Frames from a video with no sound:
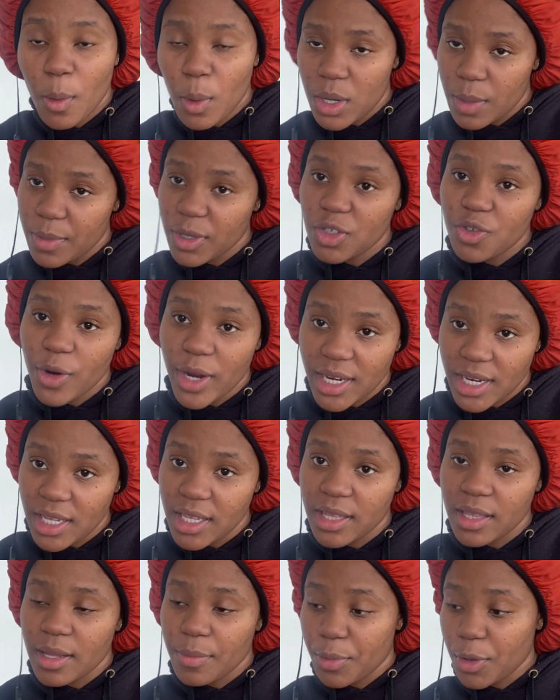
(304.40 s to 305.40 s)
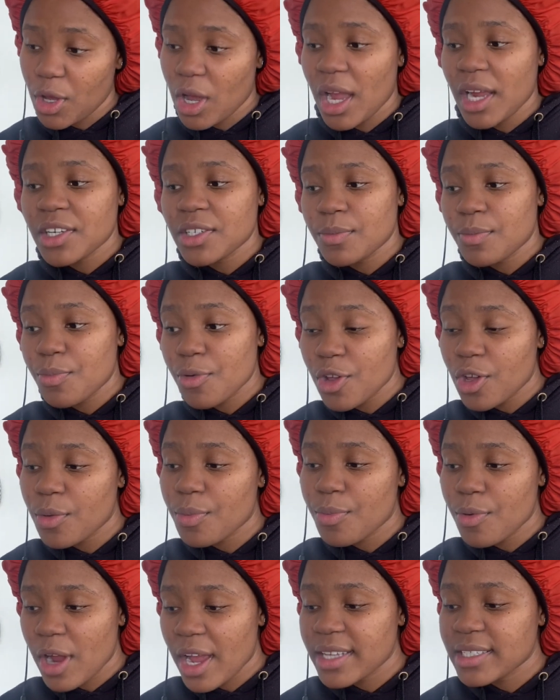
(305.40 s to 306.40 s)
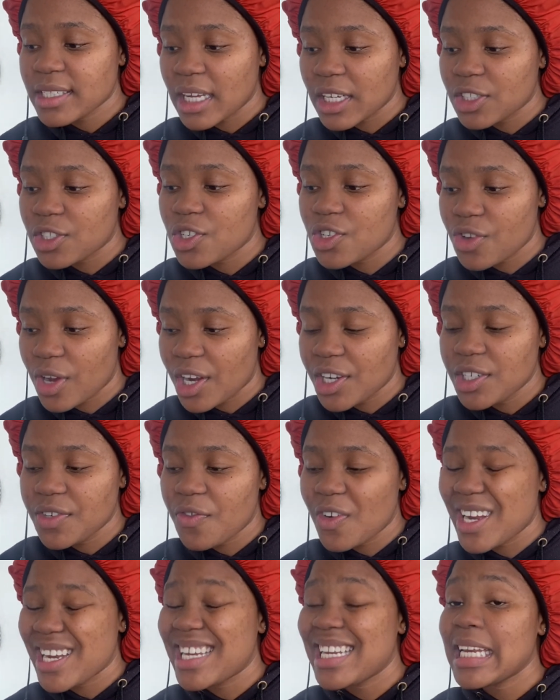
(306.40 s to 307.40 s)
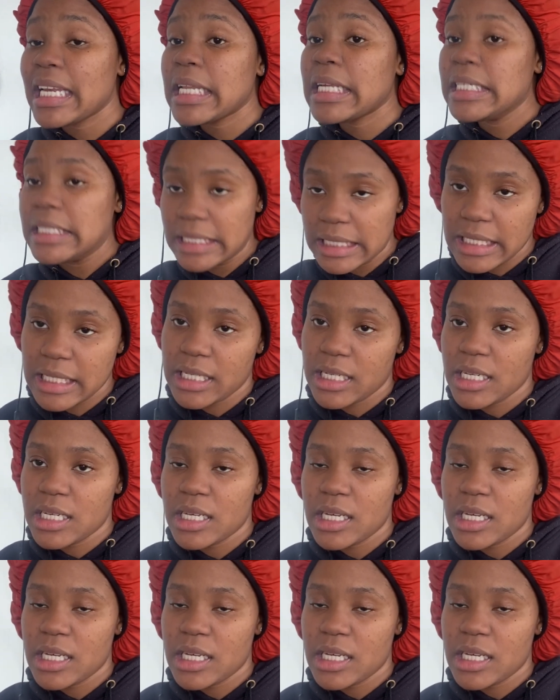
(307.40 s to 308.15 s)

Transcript: I want to be trading the Pure Price Action Strategy for at least